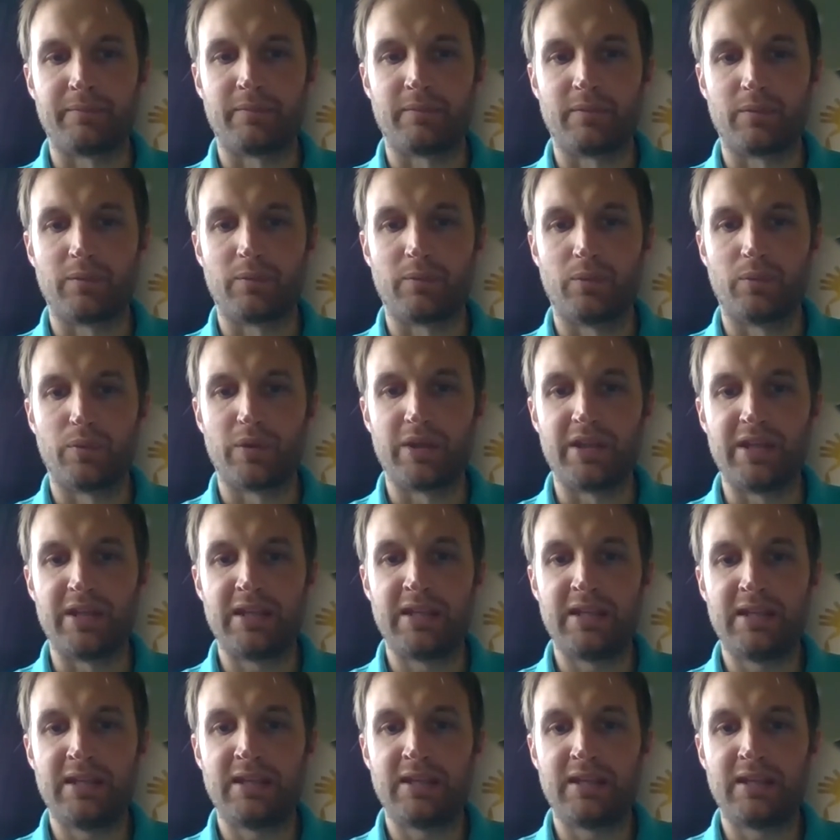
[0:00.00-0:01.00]

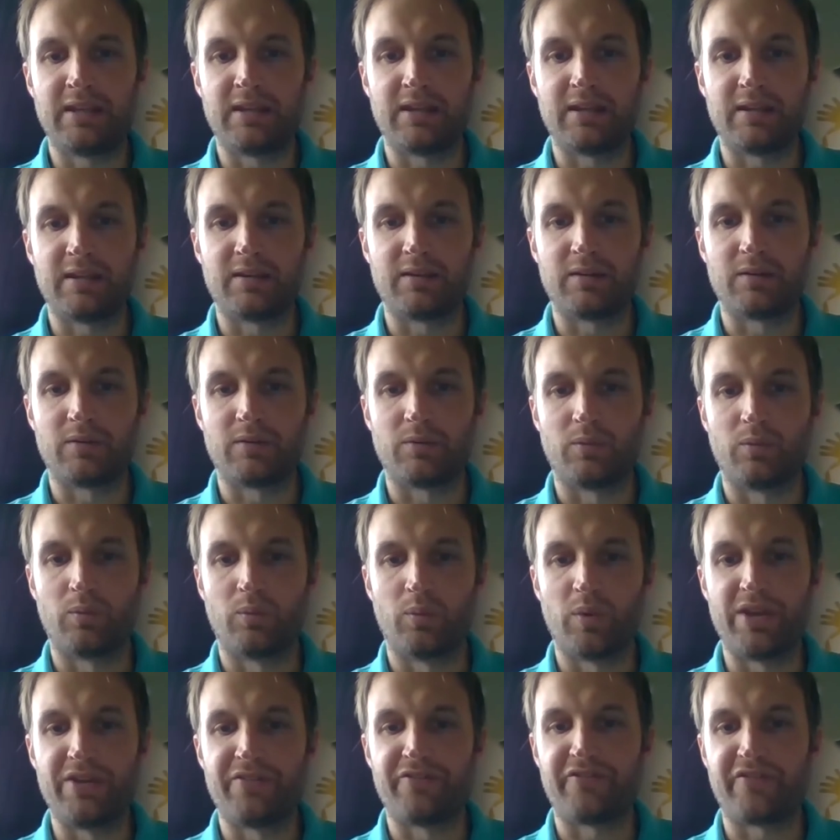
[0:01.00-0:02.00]
We
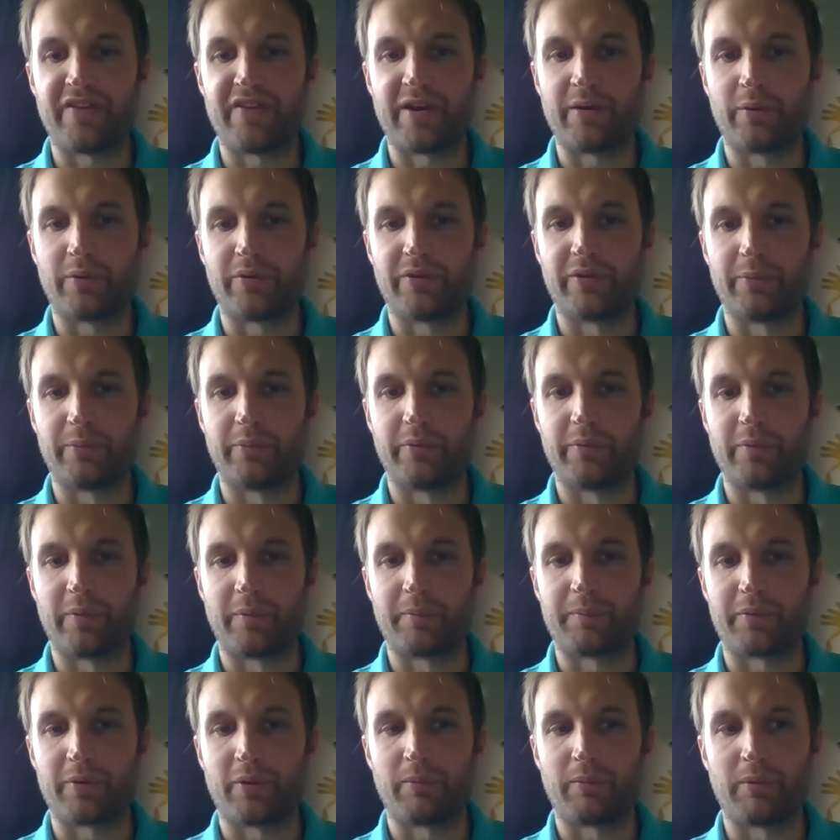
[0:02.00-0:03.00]
felt that we were
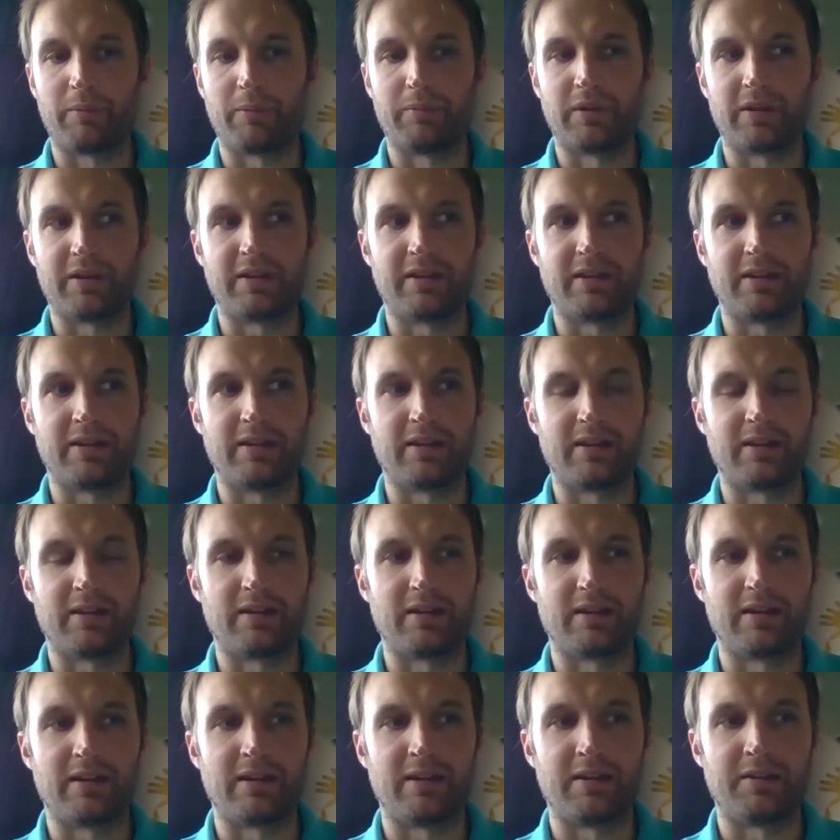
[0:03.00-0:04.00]
probably
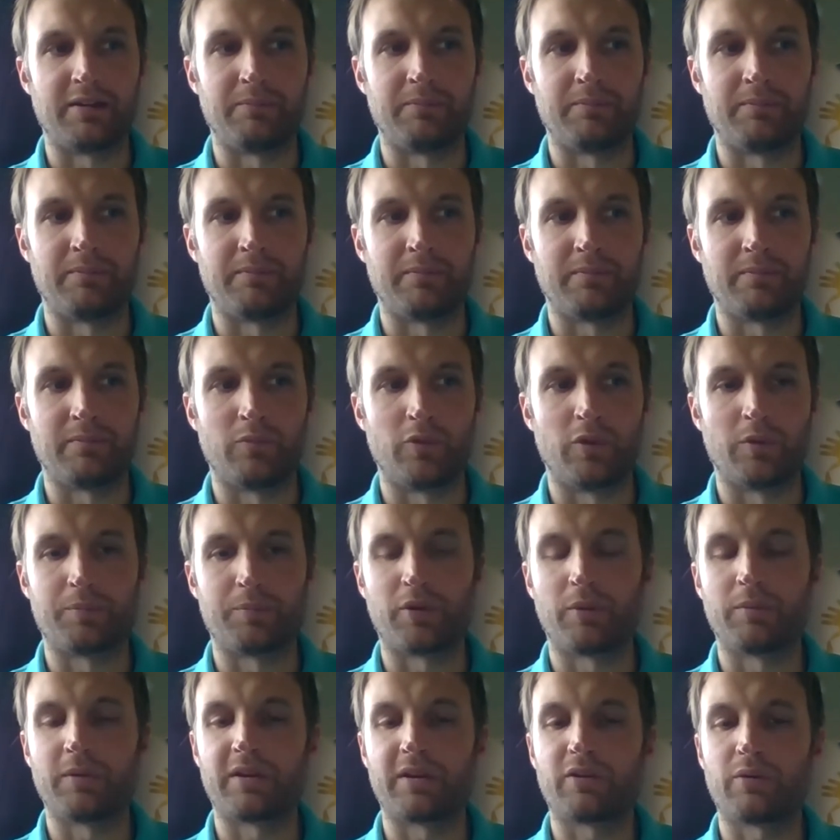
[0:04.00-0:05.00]

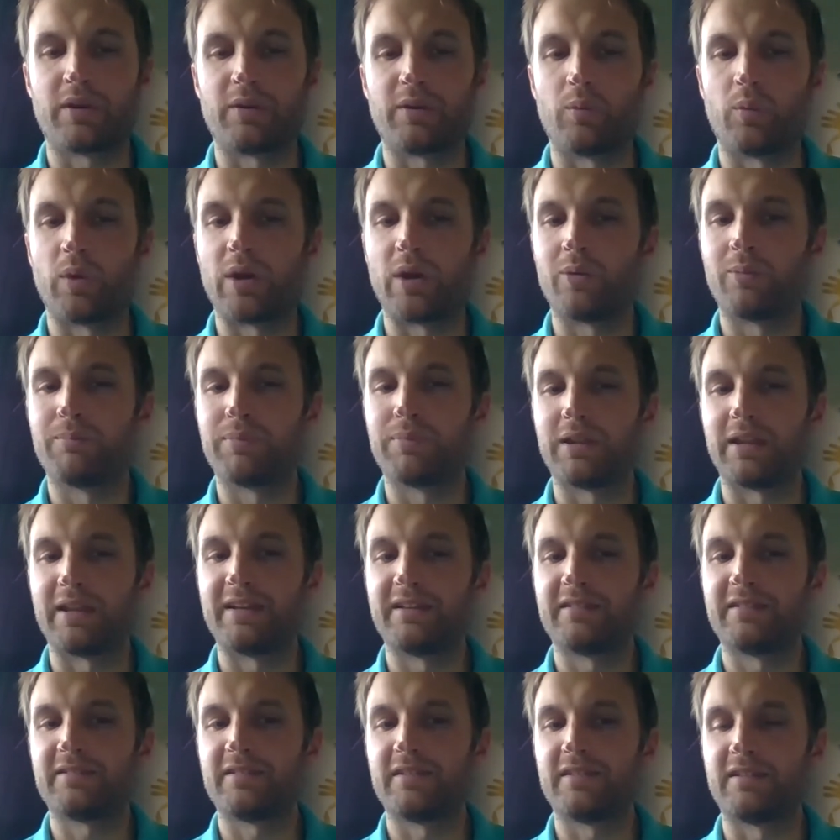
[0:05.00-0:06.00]
quite well
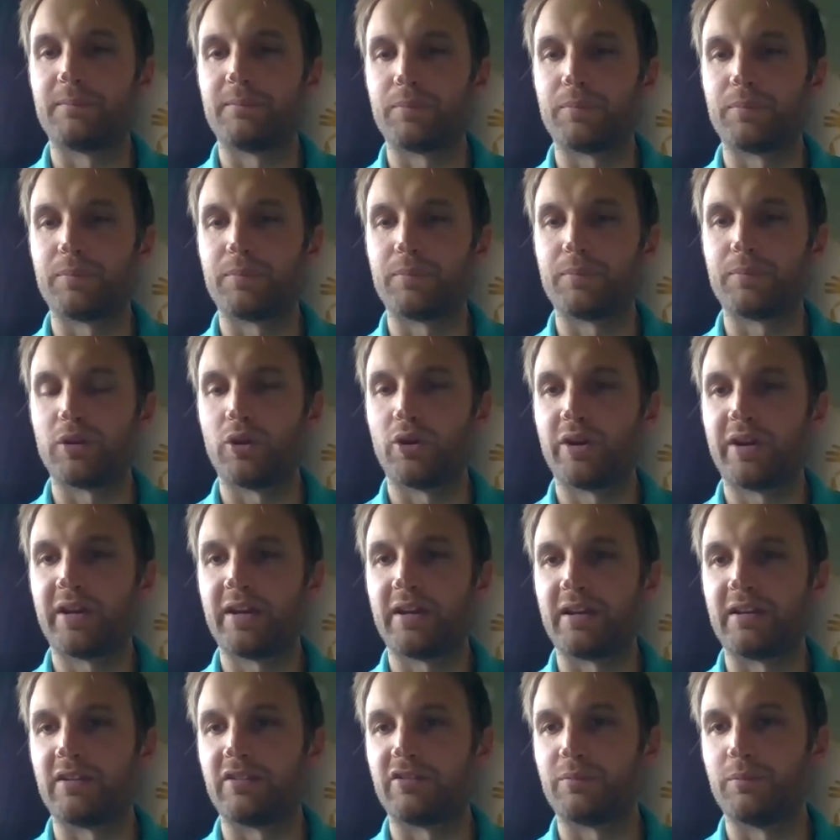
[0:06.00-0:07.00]
placed to deploy
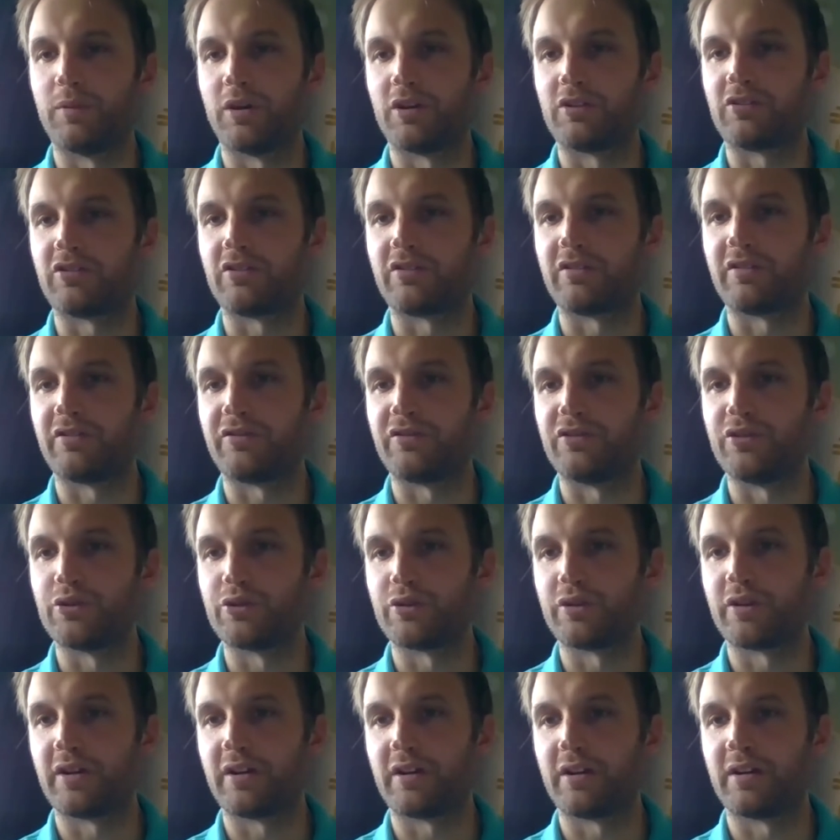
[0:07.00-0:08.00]
it, in as much as if
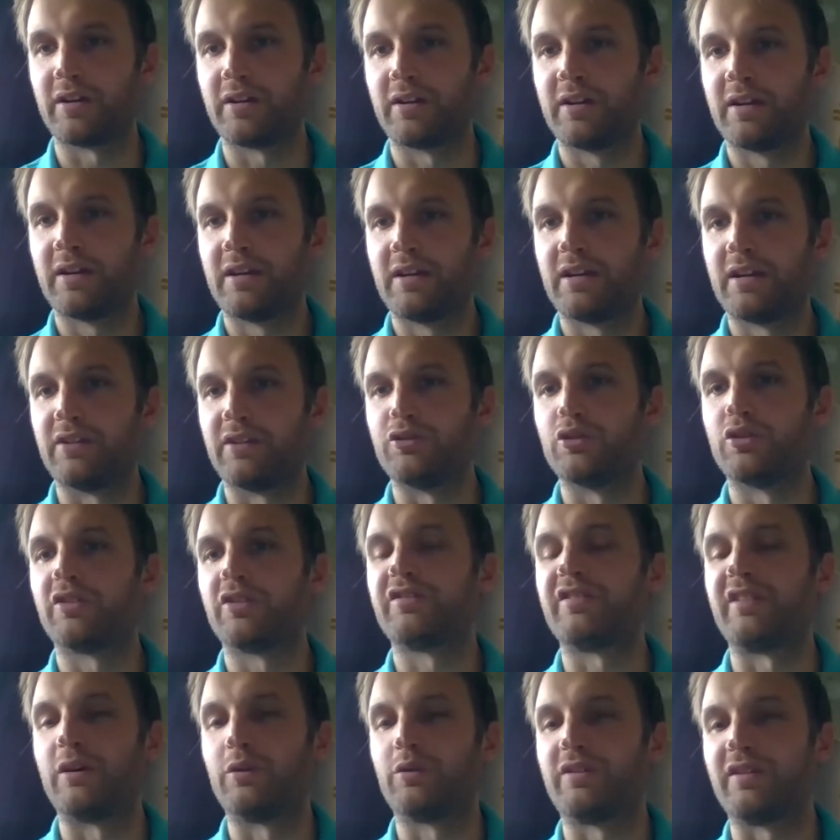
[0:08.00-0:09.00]
you're a
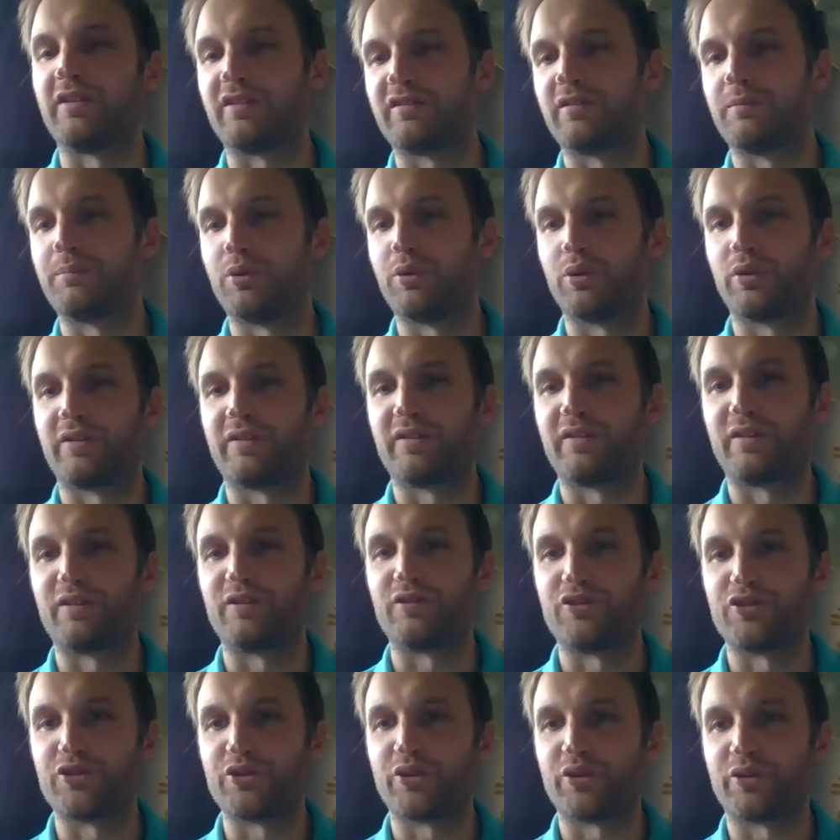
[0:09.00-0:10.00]
Celtic supporter
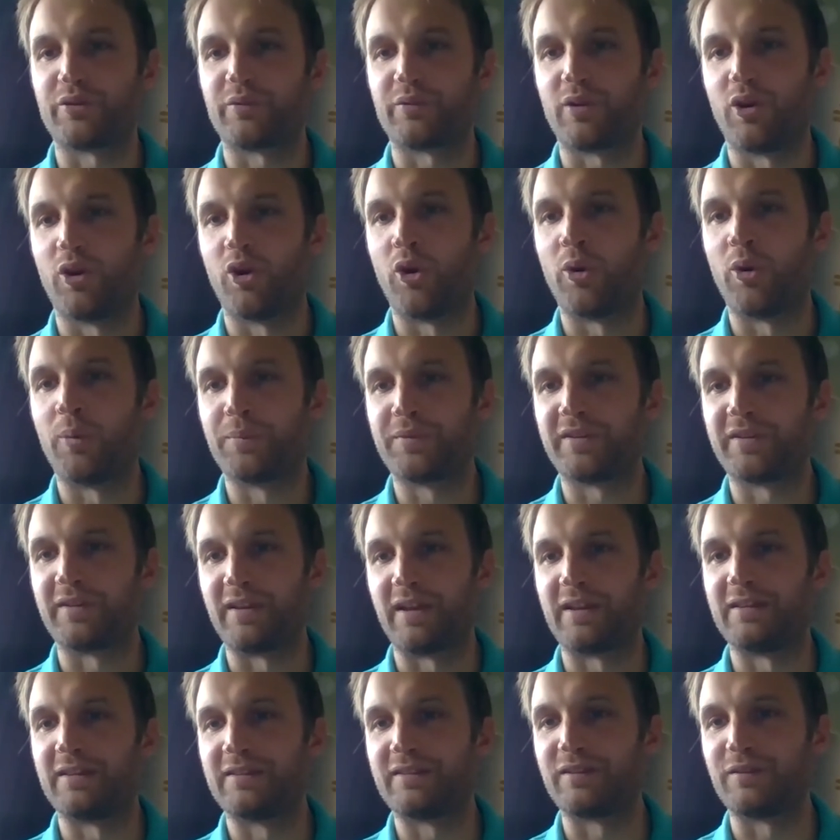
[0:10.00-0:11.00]
and you're opting in to